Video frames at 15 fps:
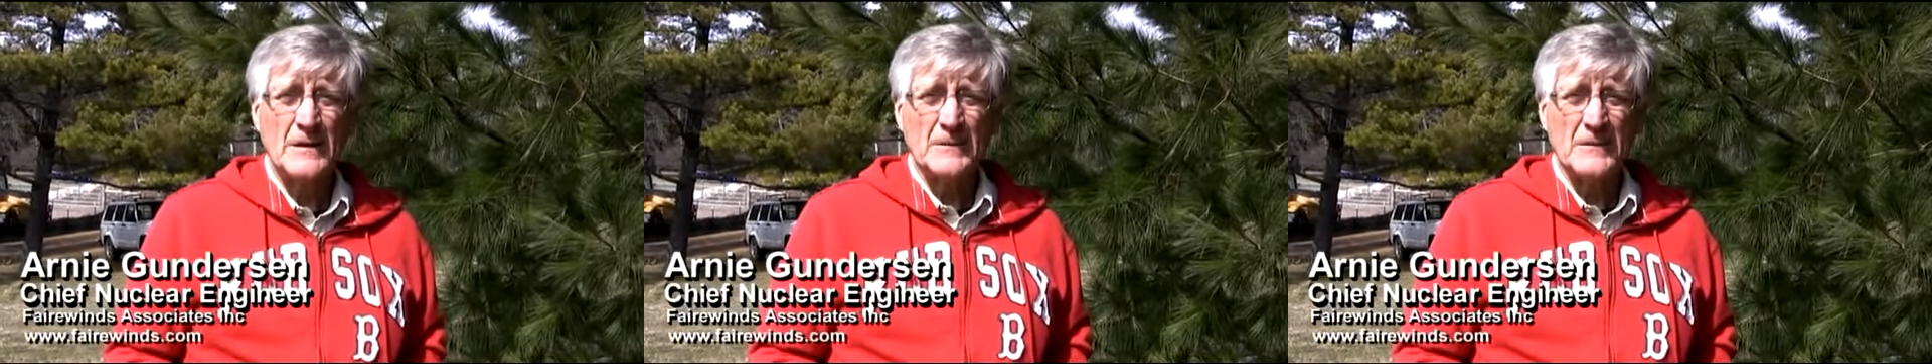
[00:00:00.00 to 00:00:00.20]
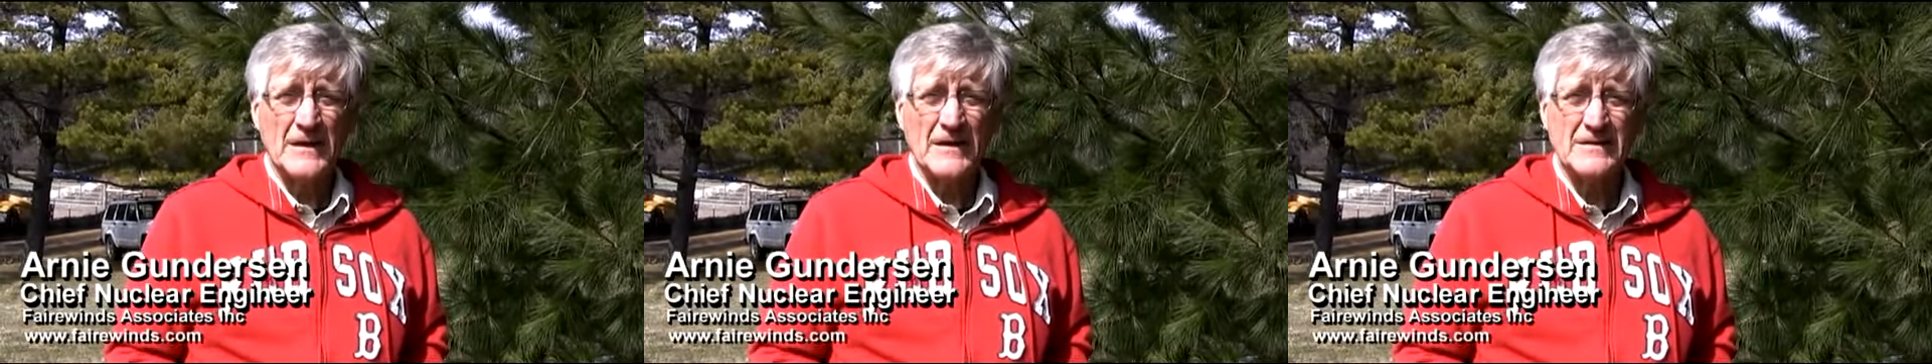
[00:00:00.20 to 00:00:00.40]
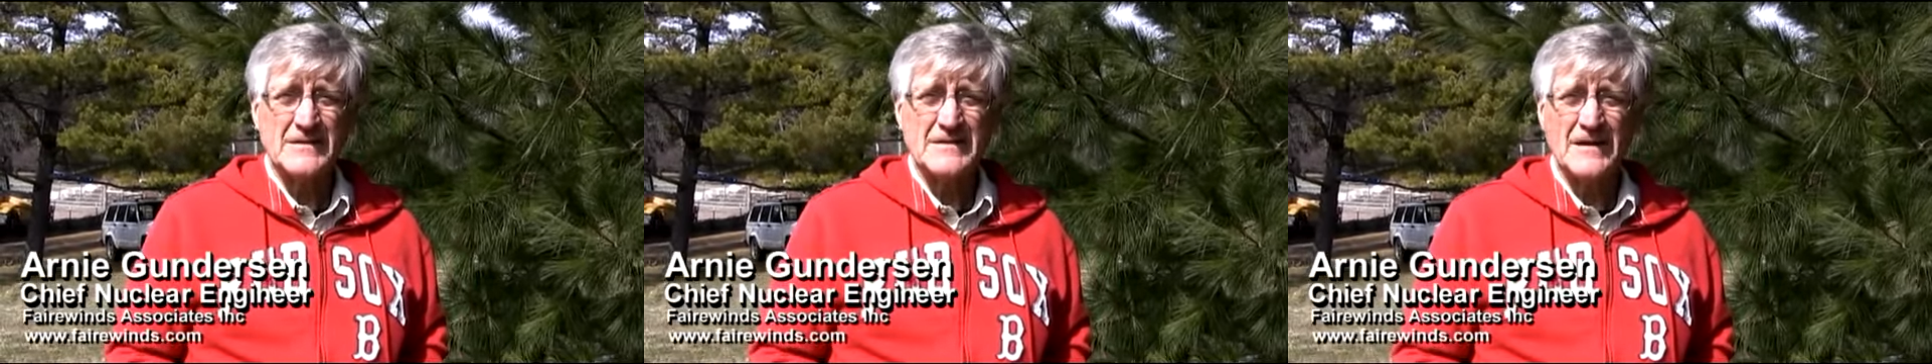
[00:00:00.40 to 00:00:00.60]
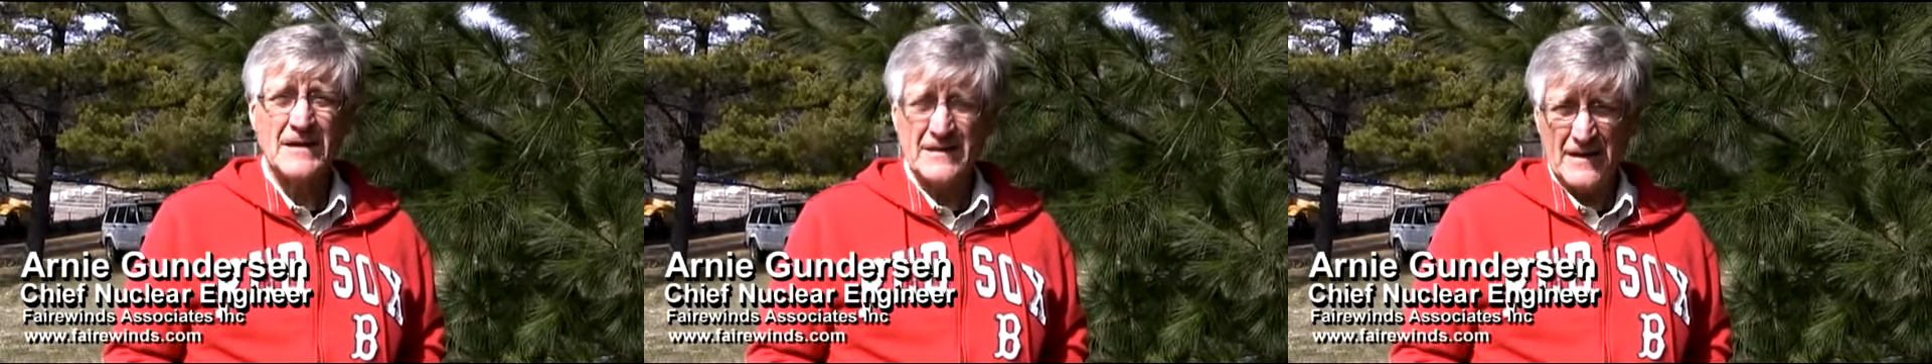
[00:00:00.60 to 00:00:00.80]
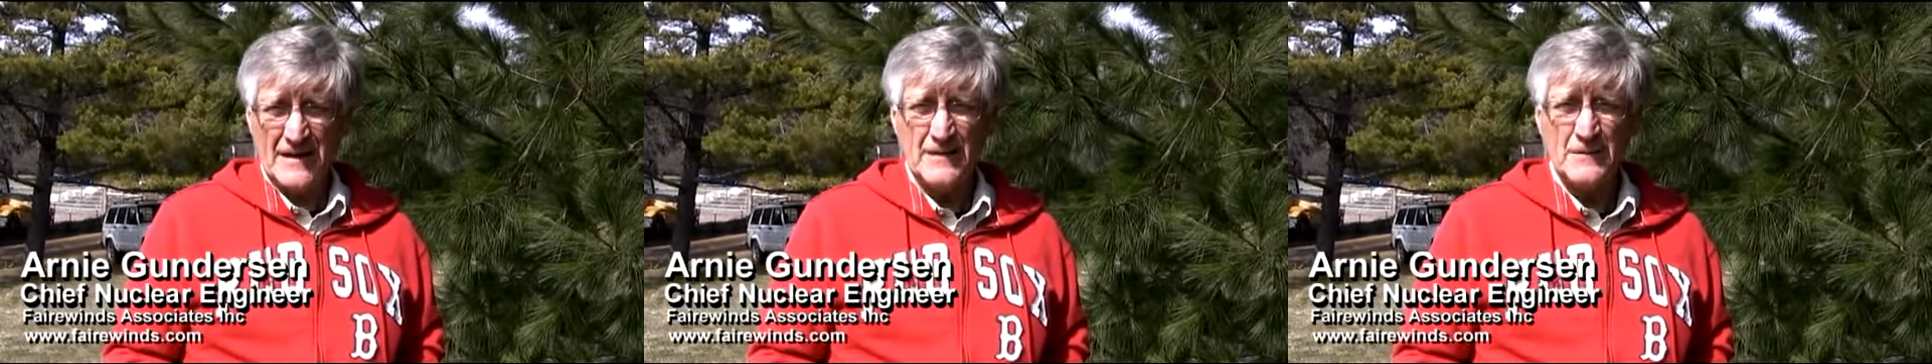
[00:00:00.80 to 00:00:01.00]
It's
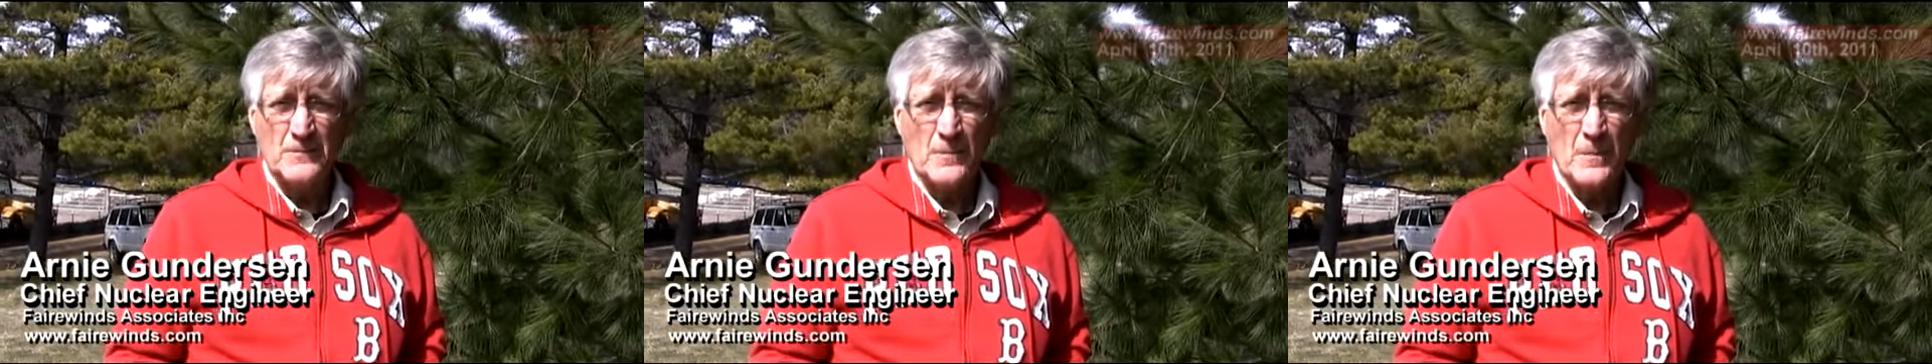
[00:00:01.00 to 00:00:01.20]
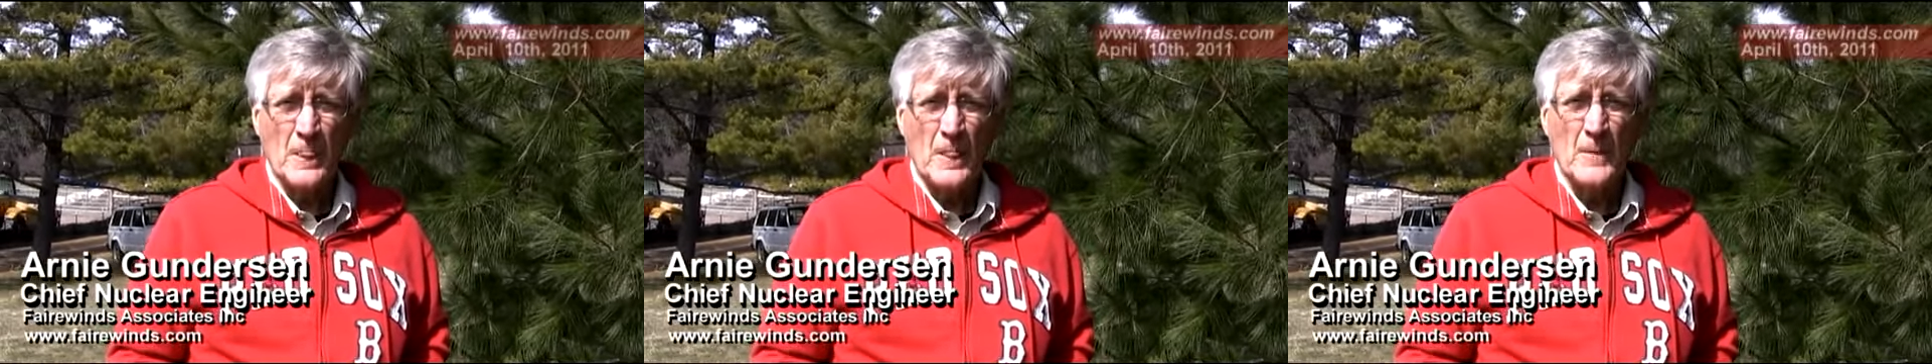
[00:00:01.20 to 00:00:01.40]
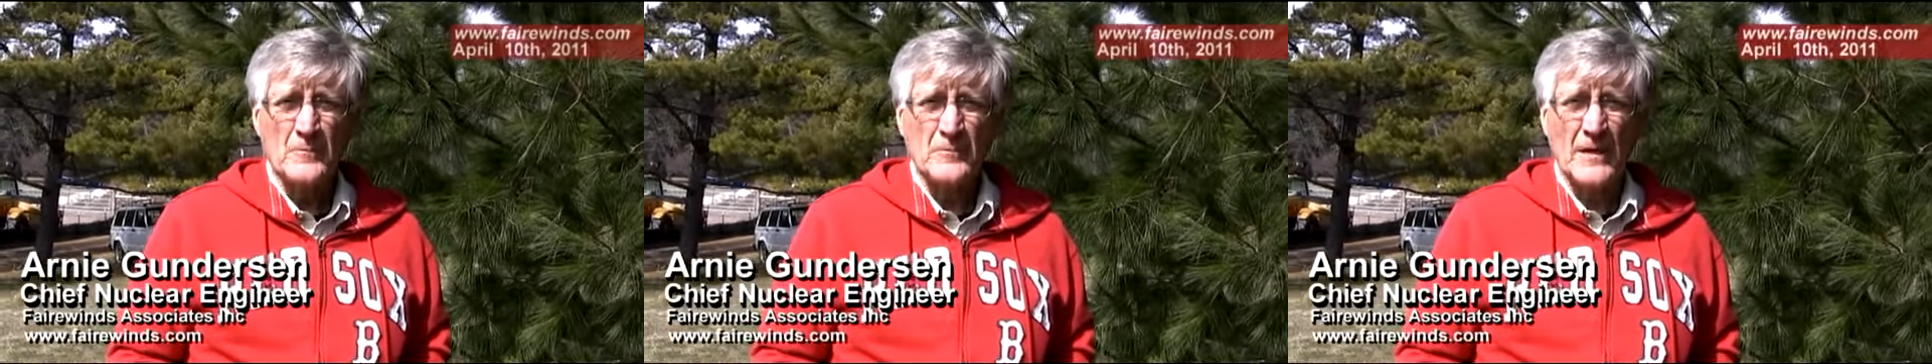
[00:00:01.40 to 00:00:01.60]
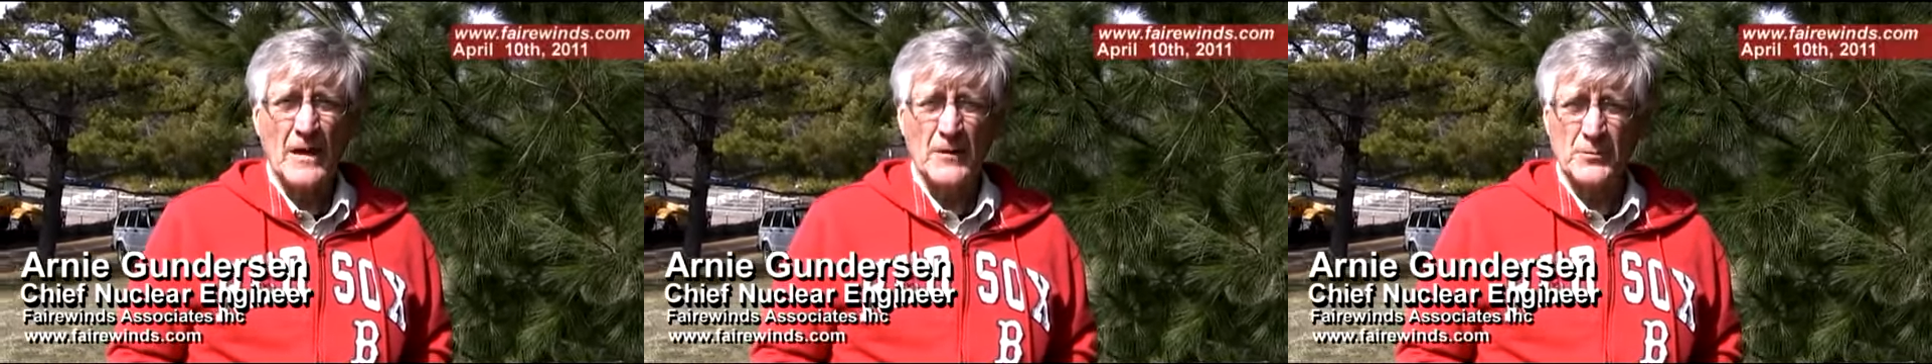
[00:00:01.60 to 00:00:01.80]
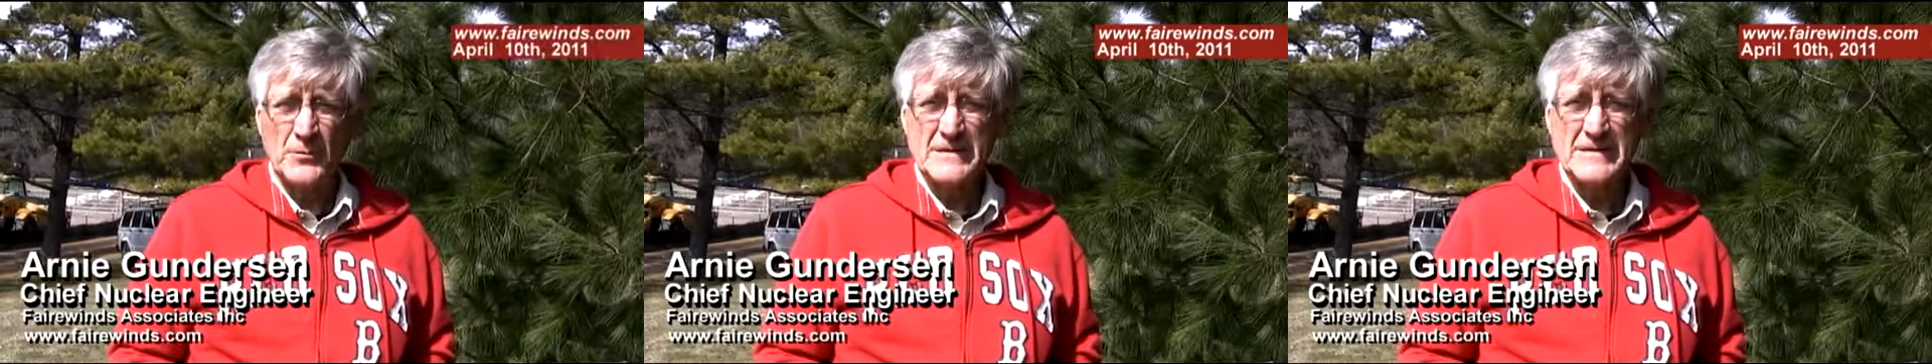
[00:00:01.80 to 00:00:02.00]
Sunday,
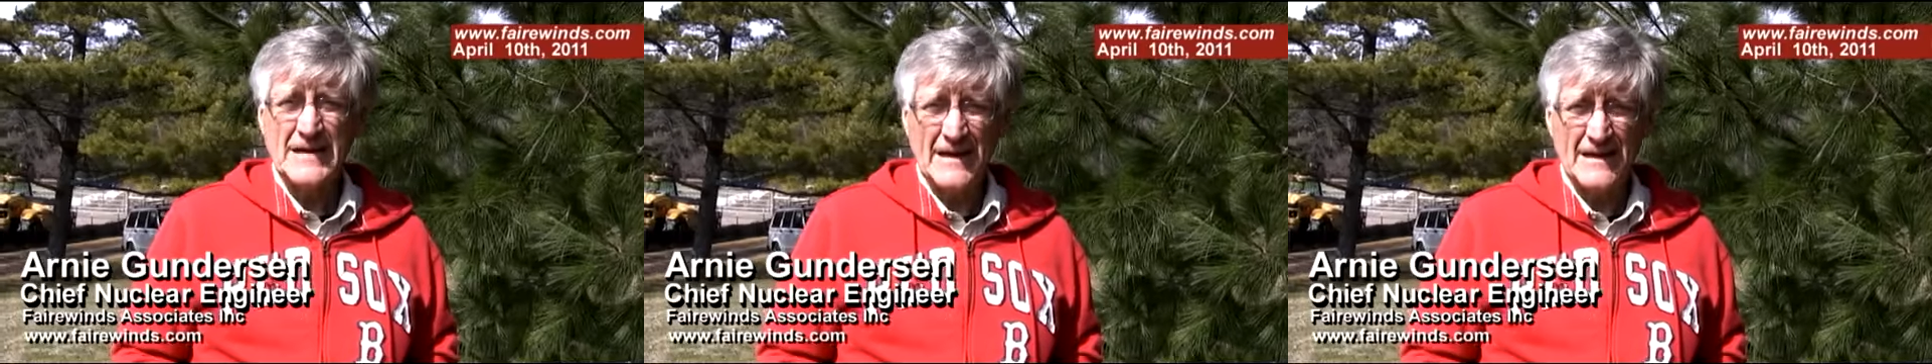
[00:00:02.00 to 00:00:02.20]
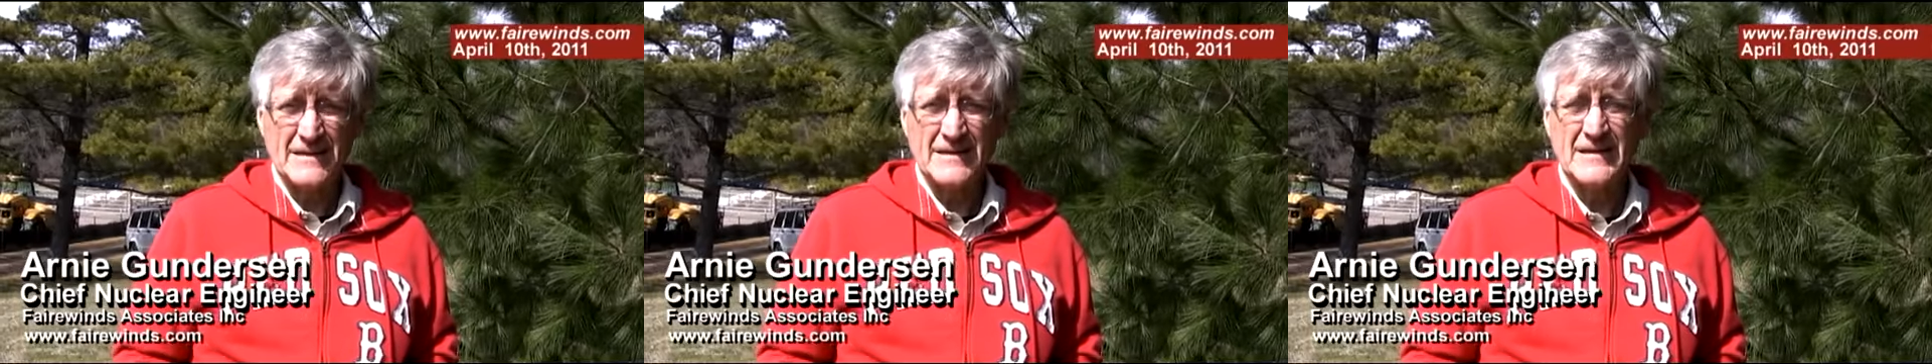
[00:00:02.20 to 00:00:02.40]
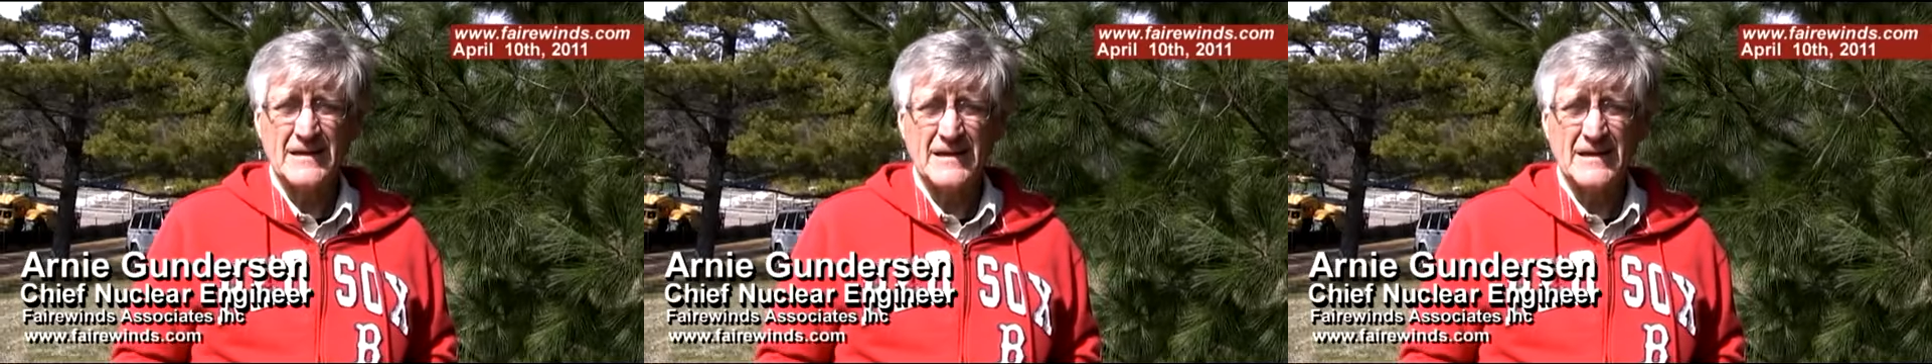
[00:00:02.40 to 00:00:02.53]
April 10th,